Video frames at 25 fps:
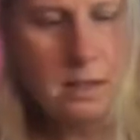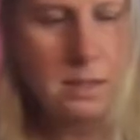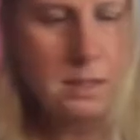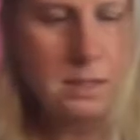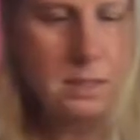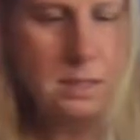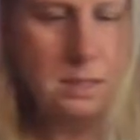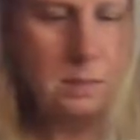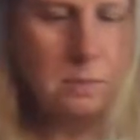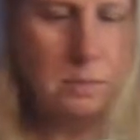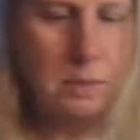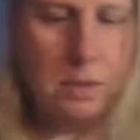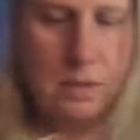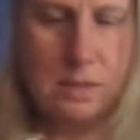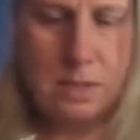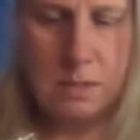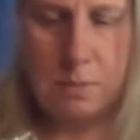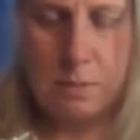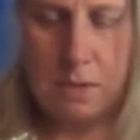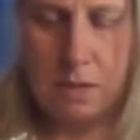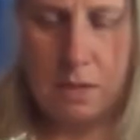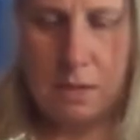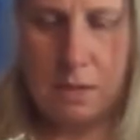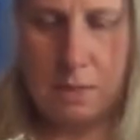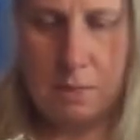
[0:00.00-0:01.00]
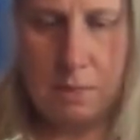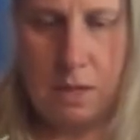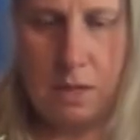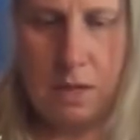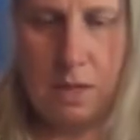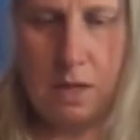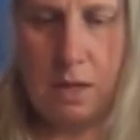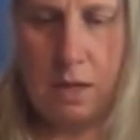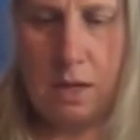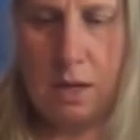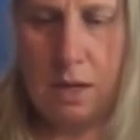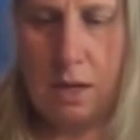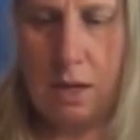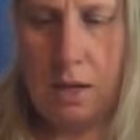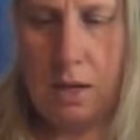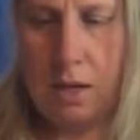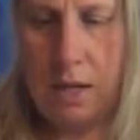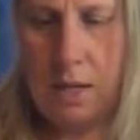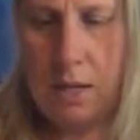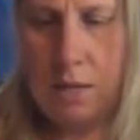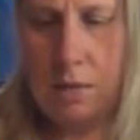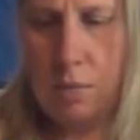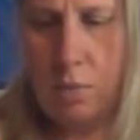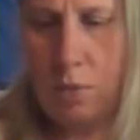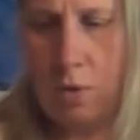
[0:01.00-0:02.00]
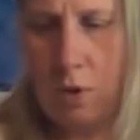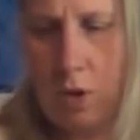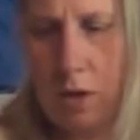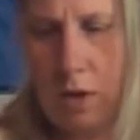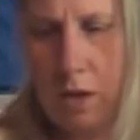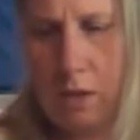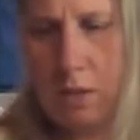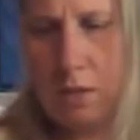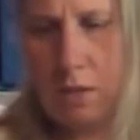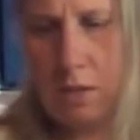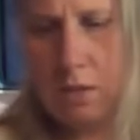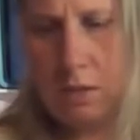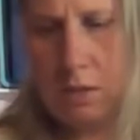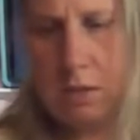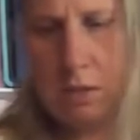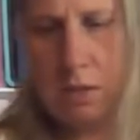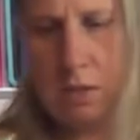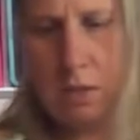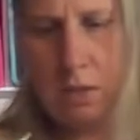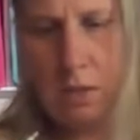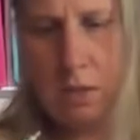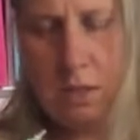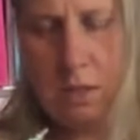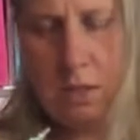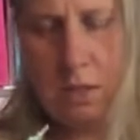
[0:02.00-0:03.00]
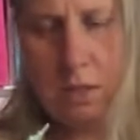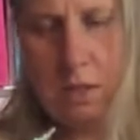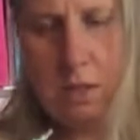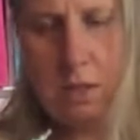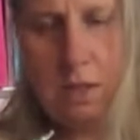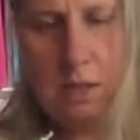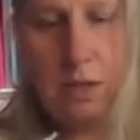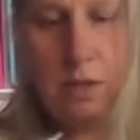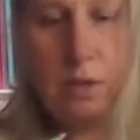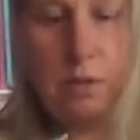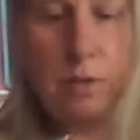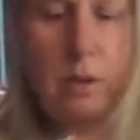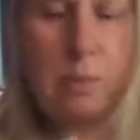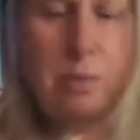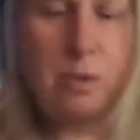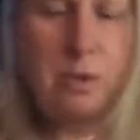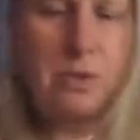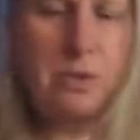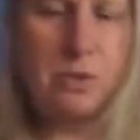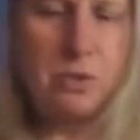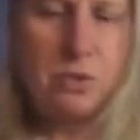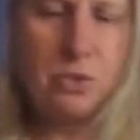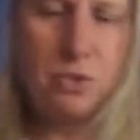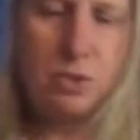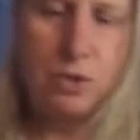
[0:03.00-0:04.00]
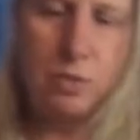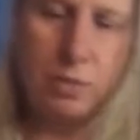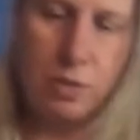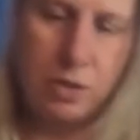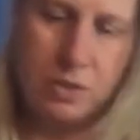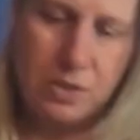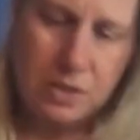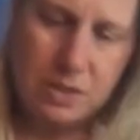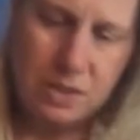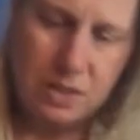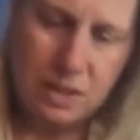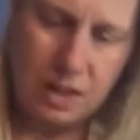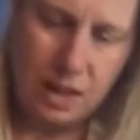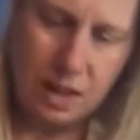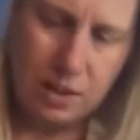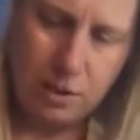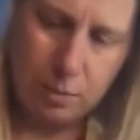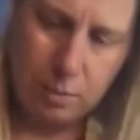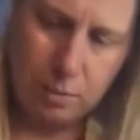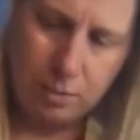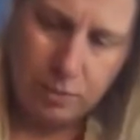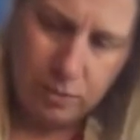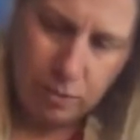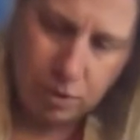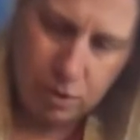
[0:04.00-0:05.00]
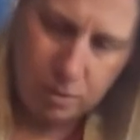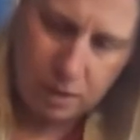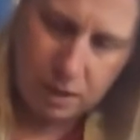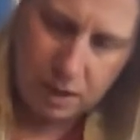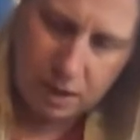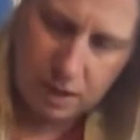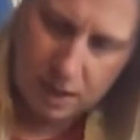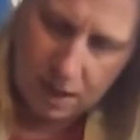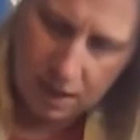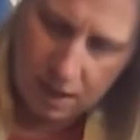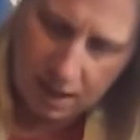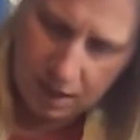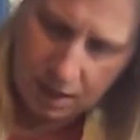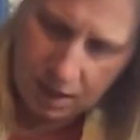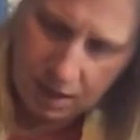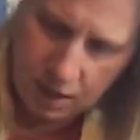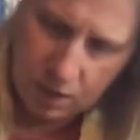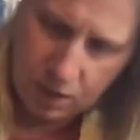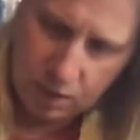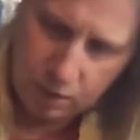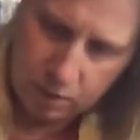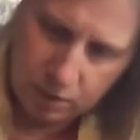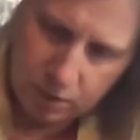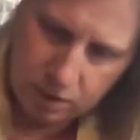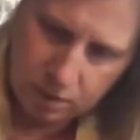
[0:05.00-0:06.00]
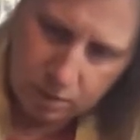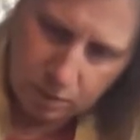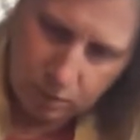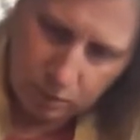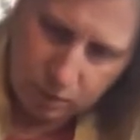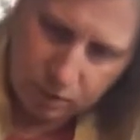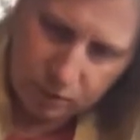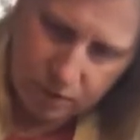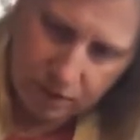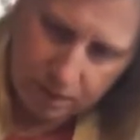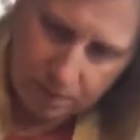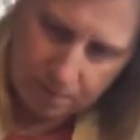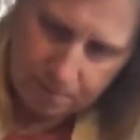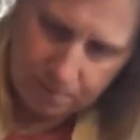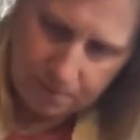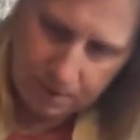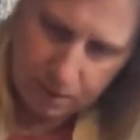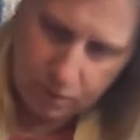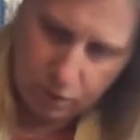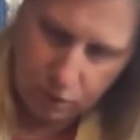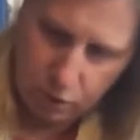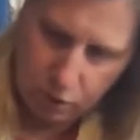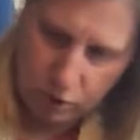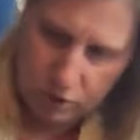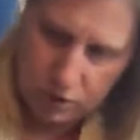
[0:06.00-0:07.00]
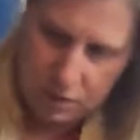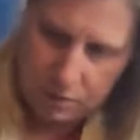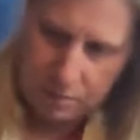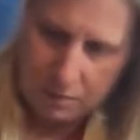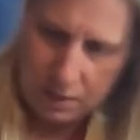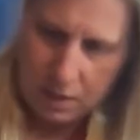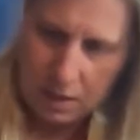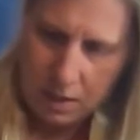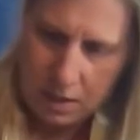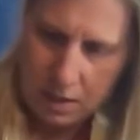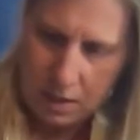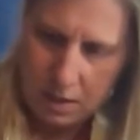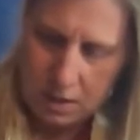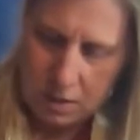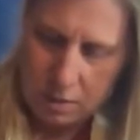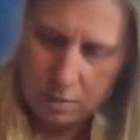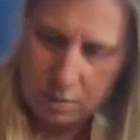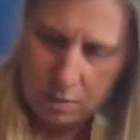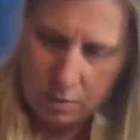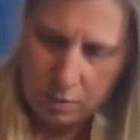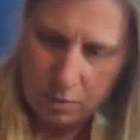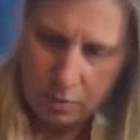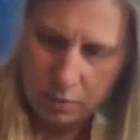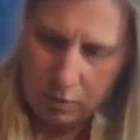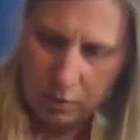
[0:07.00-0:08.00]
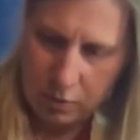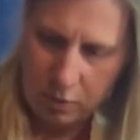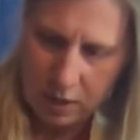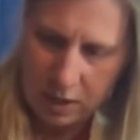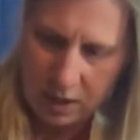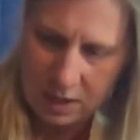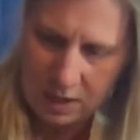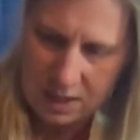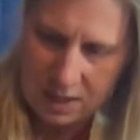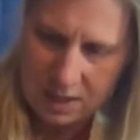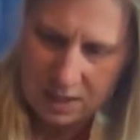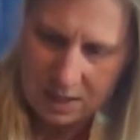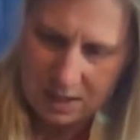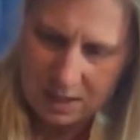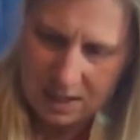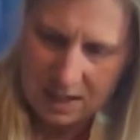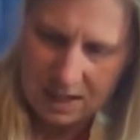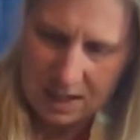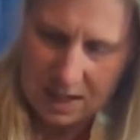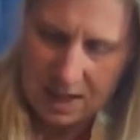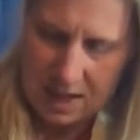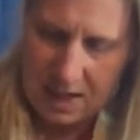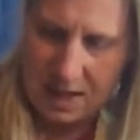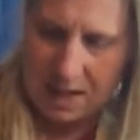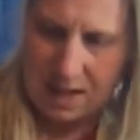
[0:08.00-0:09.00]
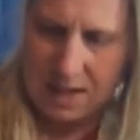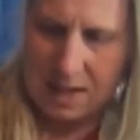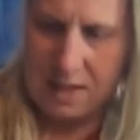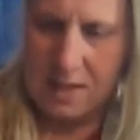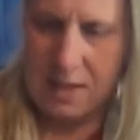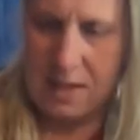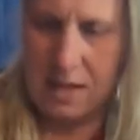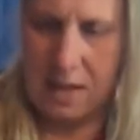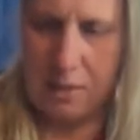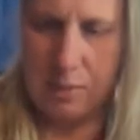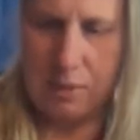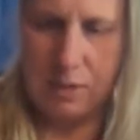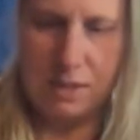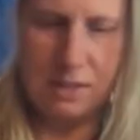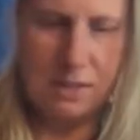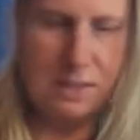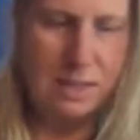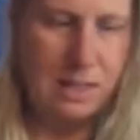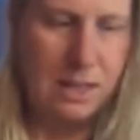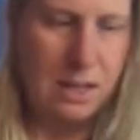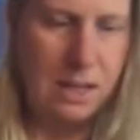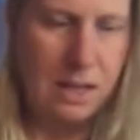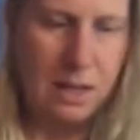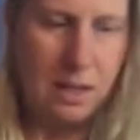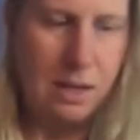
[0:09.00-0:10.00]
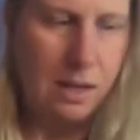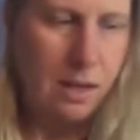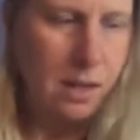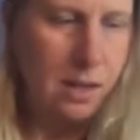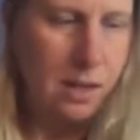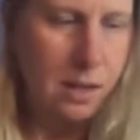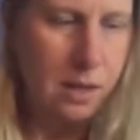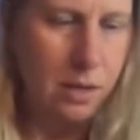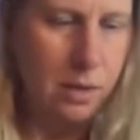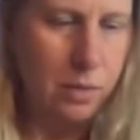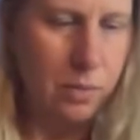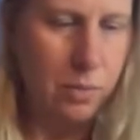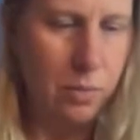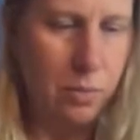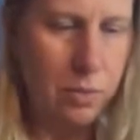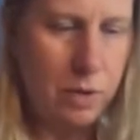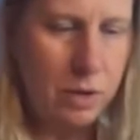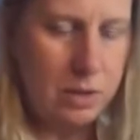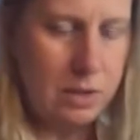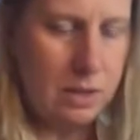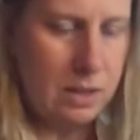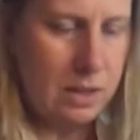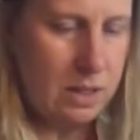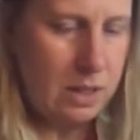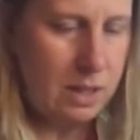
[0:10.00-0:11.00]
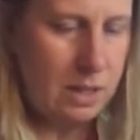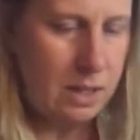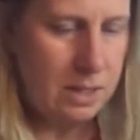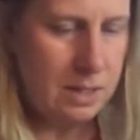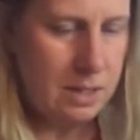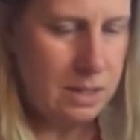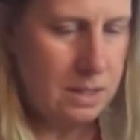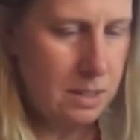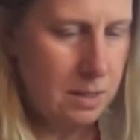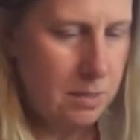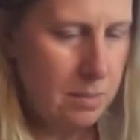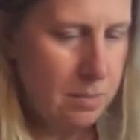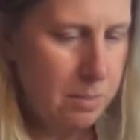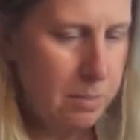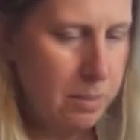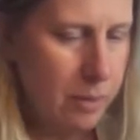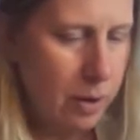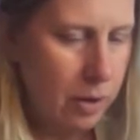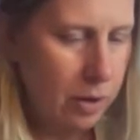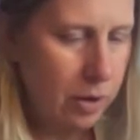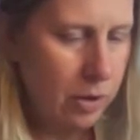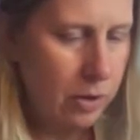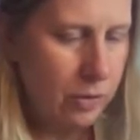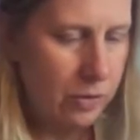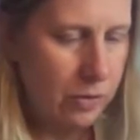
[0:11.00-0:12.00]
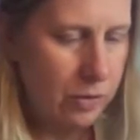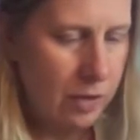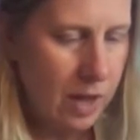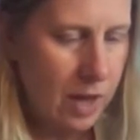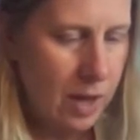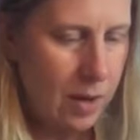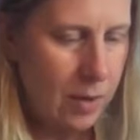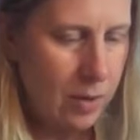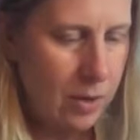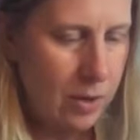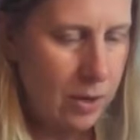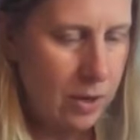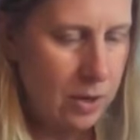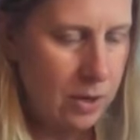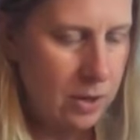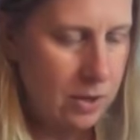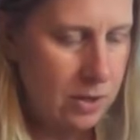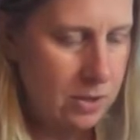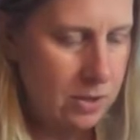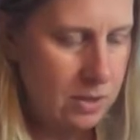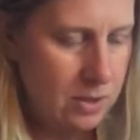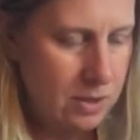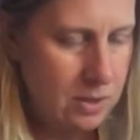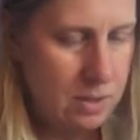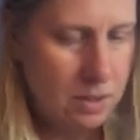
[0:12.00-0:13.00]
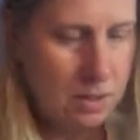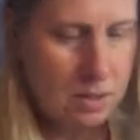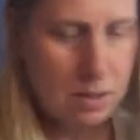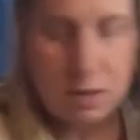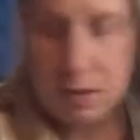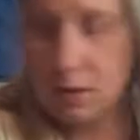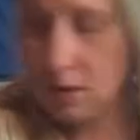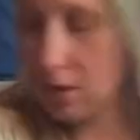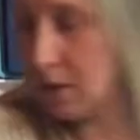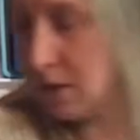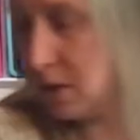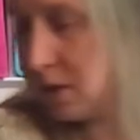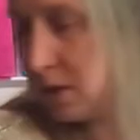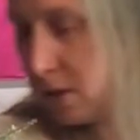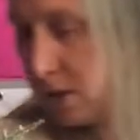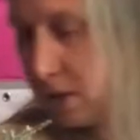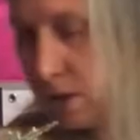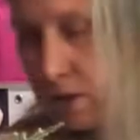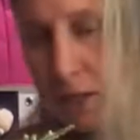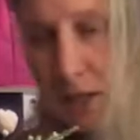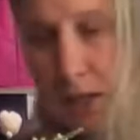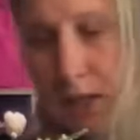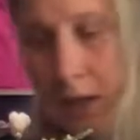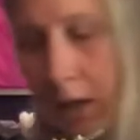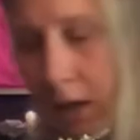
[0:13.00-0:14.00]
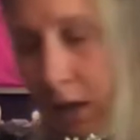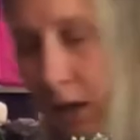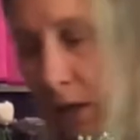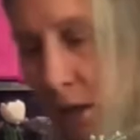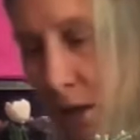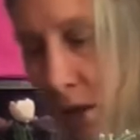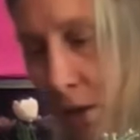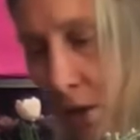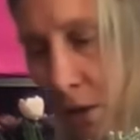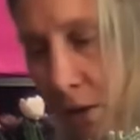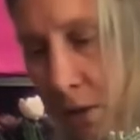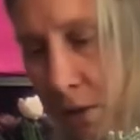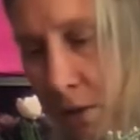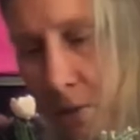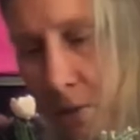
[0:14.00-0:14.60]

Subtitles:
spinning. Kind of want, I put those two roses together before, but now I want to move them, of course. So I'm going to move one to this side, and then I'm going to sneak one of these bark flowers in here.